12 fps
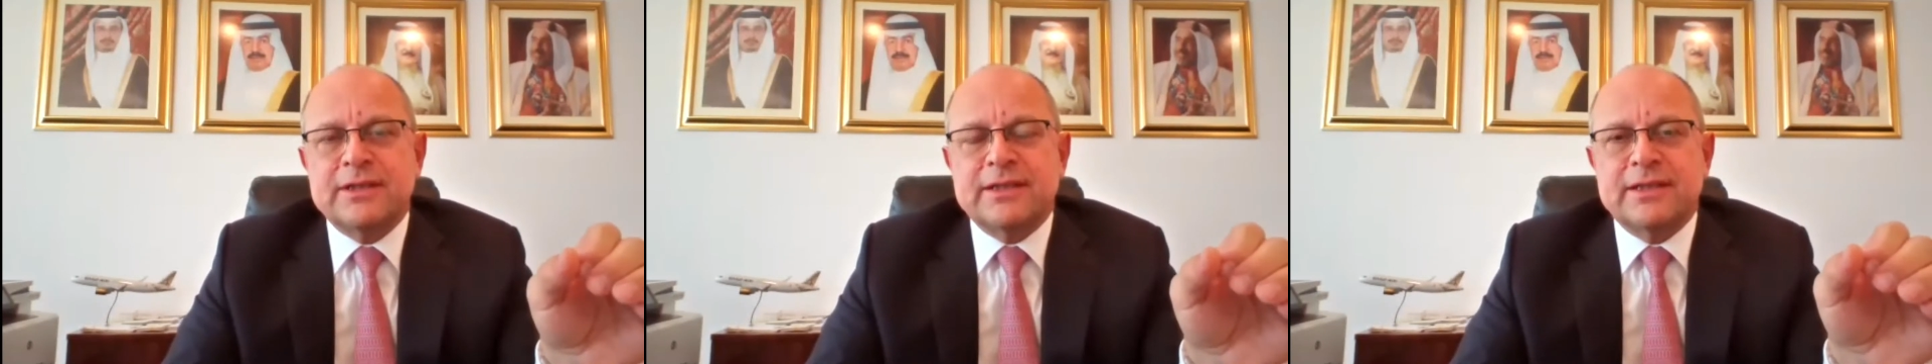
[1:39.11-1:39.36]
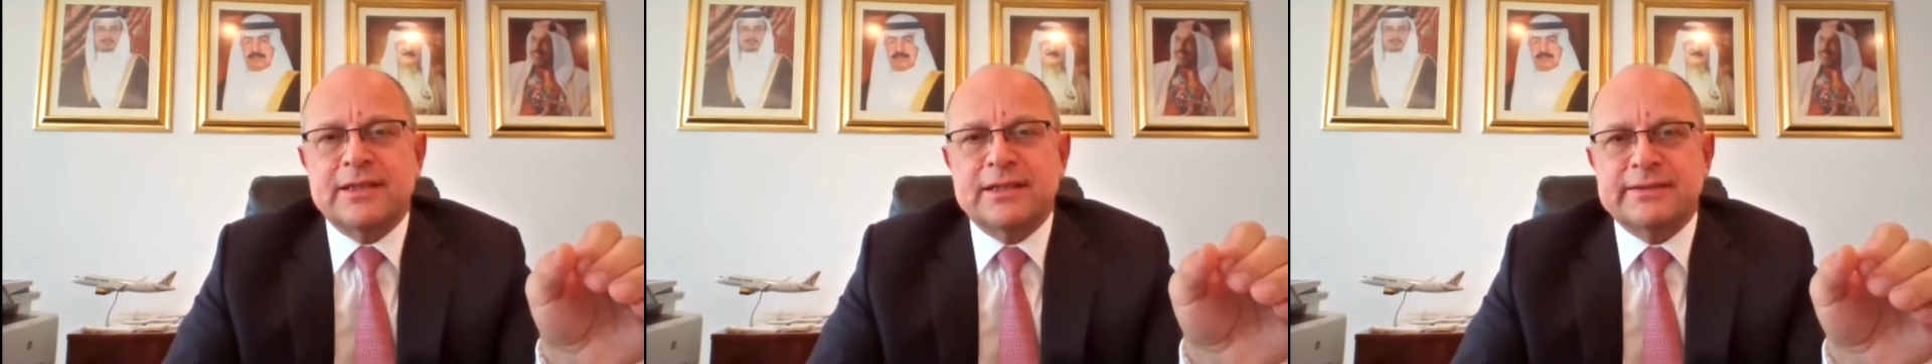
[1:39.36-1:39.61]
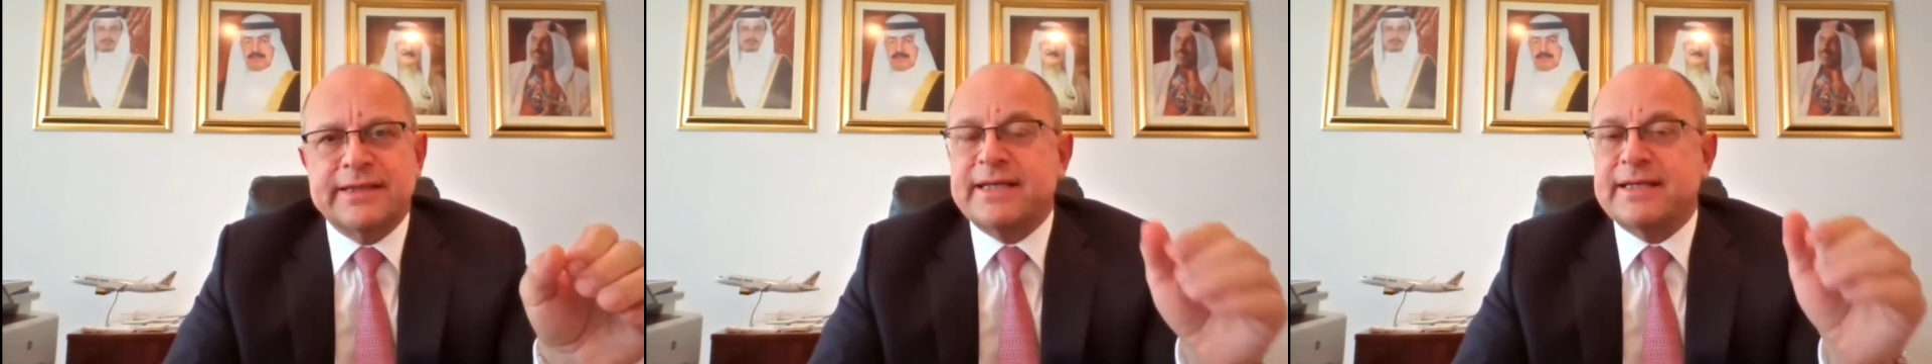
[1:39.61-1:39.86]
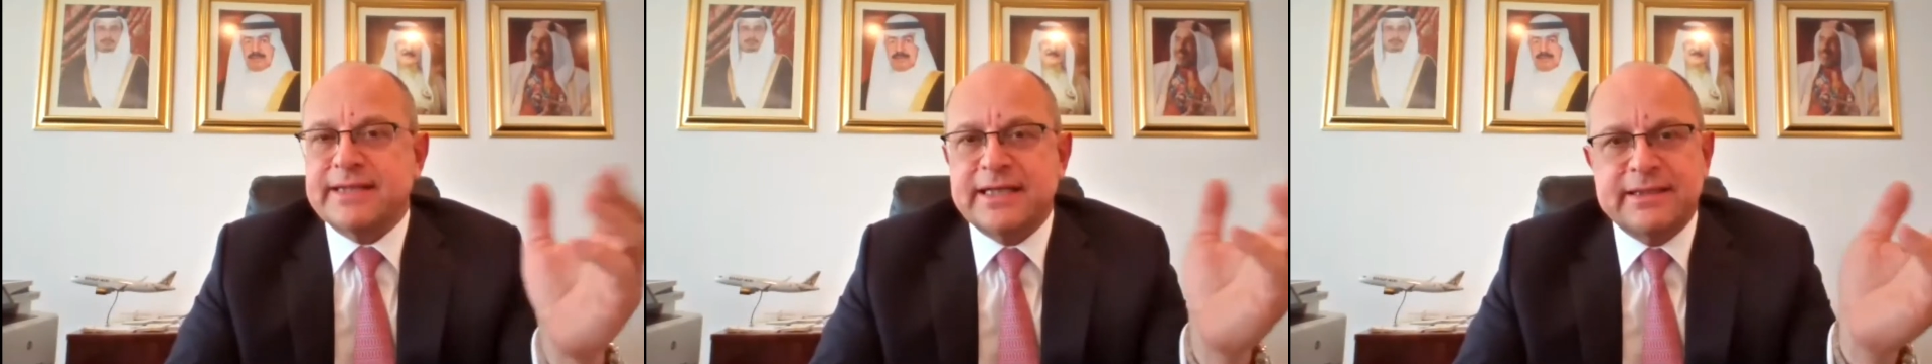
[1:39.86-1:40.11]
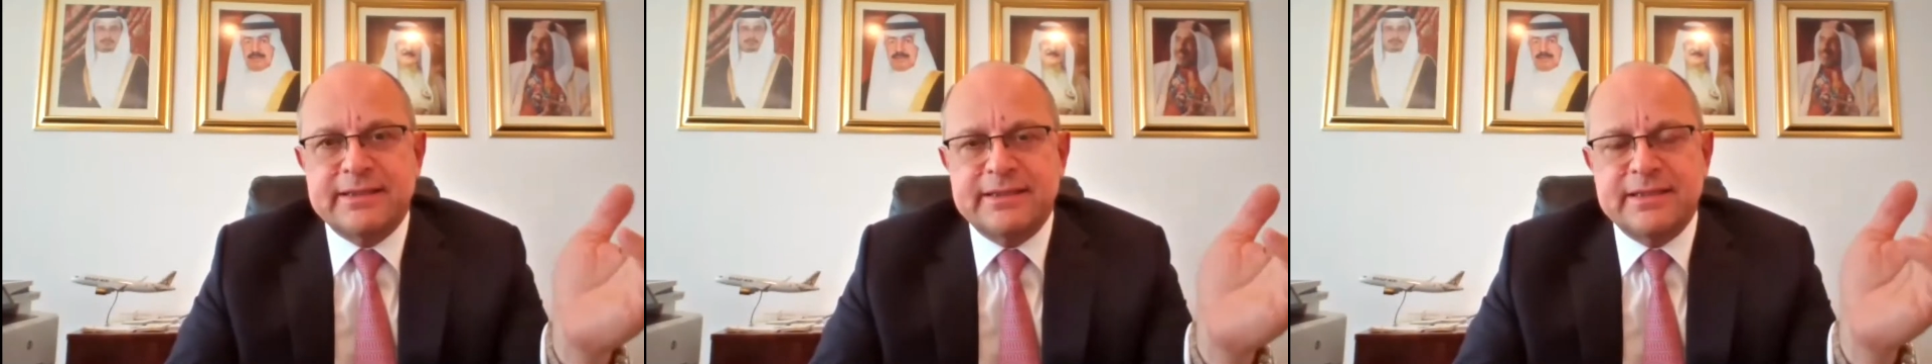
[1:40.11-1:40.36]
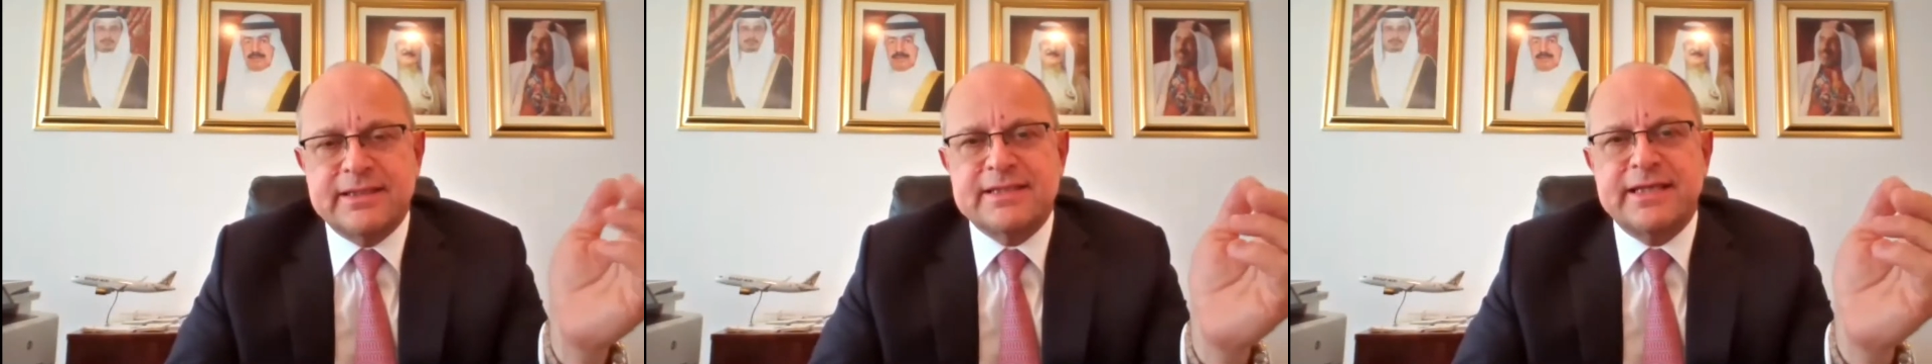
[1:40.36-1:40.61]
like
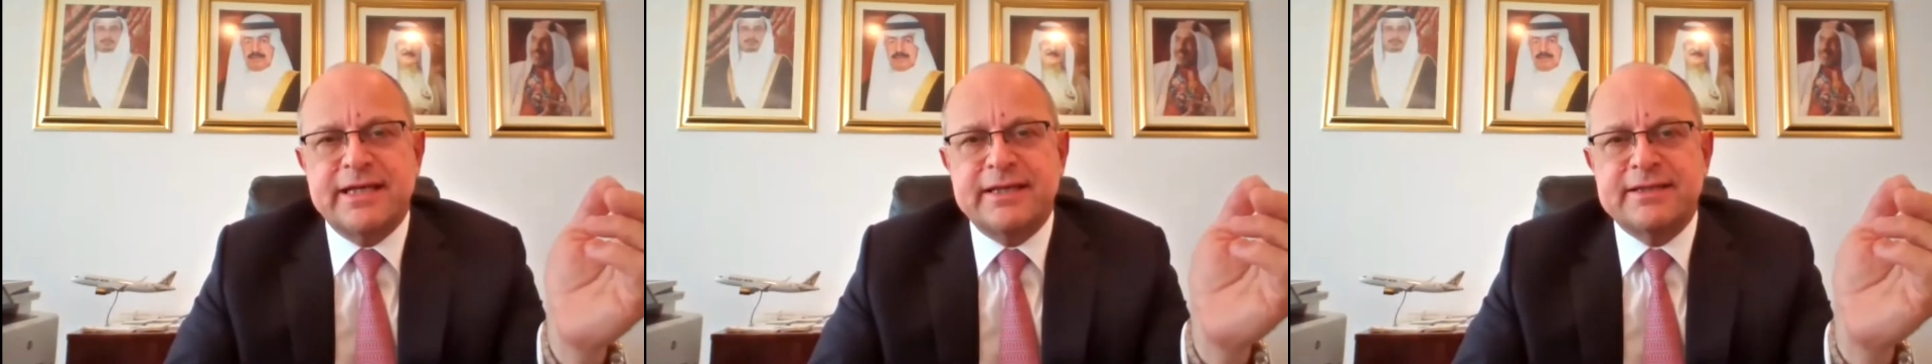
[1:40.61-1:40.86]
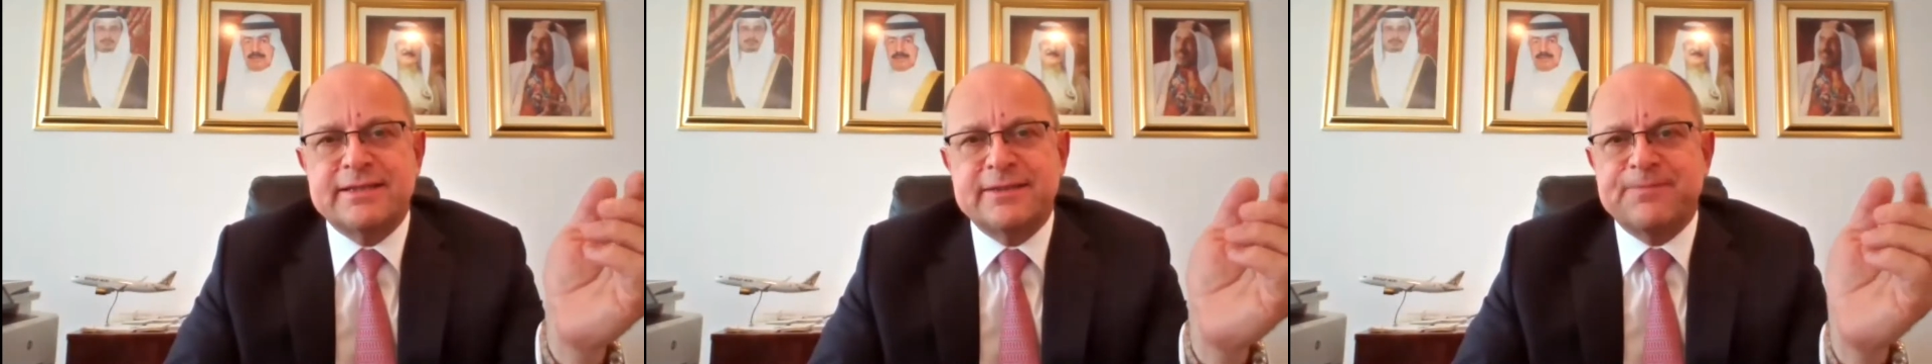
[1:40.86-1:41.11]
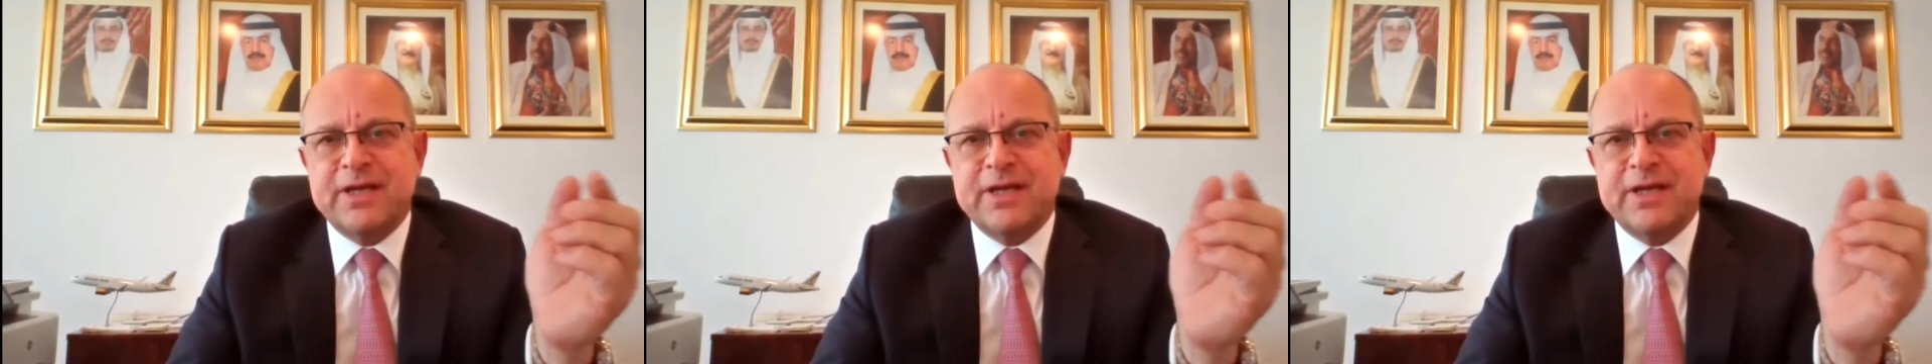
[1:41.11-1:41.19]
in the States,